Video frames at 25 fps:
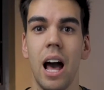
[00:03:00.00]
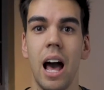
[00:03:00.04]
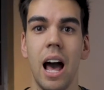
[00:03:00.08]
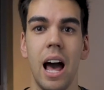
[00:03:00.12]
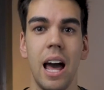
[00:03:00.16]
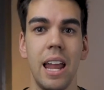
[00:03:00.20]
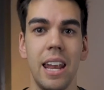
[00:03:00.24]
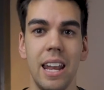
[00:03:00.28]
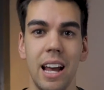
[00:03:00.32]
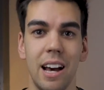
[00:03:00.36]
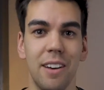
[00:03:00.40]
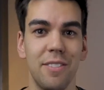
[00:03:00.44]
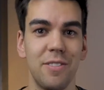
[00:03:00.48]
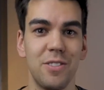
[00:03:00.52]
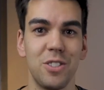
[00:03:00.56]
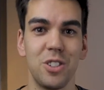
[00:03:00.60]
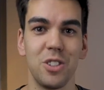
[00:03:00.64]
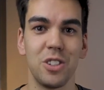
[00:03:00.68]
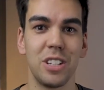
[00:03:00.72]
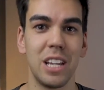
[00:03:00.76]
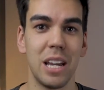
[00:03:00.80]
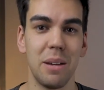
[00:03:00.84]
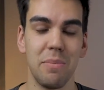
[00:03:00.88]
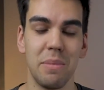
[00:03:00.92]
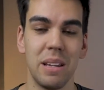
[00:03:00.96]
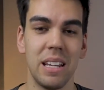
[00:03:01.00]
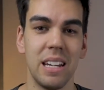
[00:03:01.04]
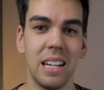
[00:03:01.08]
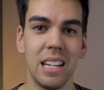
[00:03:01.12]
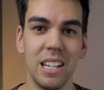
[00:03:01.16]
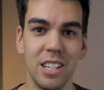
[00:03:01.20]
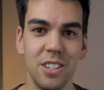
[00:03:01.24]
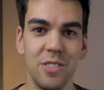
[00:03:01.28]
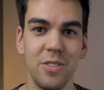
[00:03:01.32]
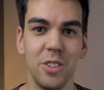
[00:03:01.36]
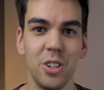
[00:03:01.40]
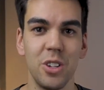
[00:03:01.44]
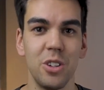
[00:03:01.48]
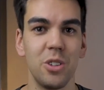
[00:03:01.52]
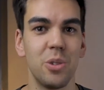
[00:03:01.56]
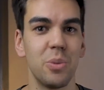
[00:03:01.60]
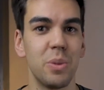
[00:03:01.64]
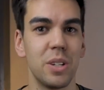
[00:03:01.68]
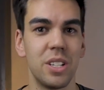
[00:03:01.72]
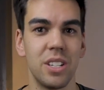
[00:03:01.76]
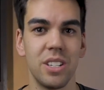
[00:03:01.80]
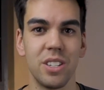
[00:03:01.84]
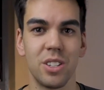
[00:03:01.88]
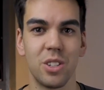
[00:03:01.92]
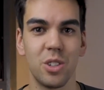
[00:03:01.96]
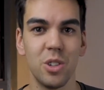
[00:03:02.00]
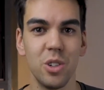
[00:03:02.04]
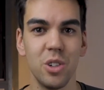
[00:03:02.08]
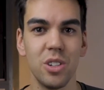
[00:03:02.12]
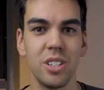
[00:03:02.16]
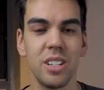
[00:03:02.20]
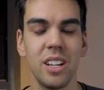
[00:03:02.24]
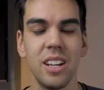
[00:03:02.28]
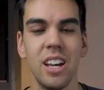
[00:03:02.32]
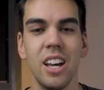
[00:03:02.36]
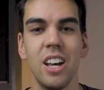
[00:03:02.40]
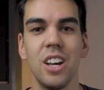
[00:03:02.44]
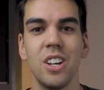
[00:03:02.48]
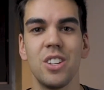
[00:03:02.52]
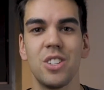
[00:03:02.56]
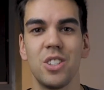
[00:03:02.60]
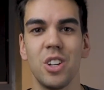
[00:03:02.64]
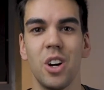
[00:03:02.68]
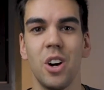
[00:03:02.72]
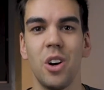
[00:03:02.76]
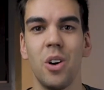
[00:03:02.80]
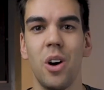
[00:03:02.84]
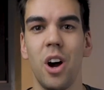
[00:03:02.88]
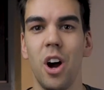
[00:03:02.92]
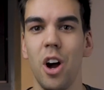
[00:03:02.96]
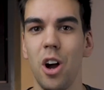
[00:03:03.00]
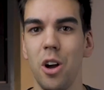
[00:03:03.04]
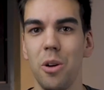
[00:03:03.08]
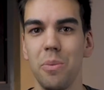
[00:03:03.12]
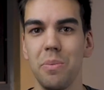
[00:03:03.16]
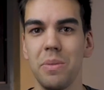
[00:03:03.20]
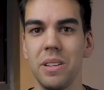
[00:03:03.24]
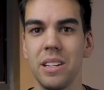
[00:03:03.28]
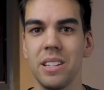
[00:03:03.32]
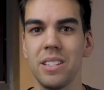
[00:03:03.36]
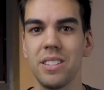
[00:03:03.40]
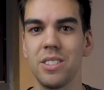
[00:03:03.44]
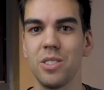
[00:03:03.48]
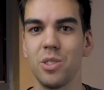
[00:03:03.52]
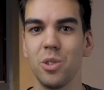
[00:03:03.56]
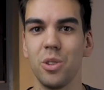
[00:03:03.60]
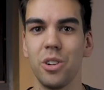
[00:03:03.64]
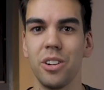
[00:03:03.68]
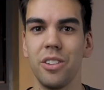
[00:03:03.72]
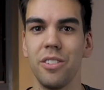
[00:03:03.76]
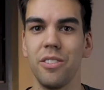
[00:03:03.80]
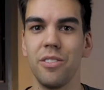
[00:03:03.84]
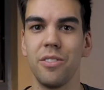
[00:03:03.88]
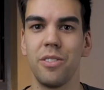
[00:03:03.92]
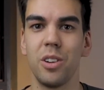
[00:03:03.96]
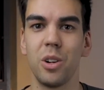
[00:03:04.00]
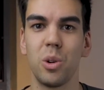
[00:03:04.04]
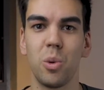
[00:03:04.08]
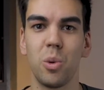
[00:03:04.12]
enough to get me an interview, which is good. So I hope this sort of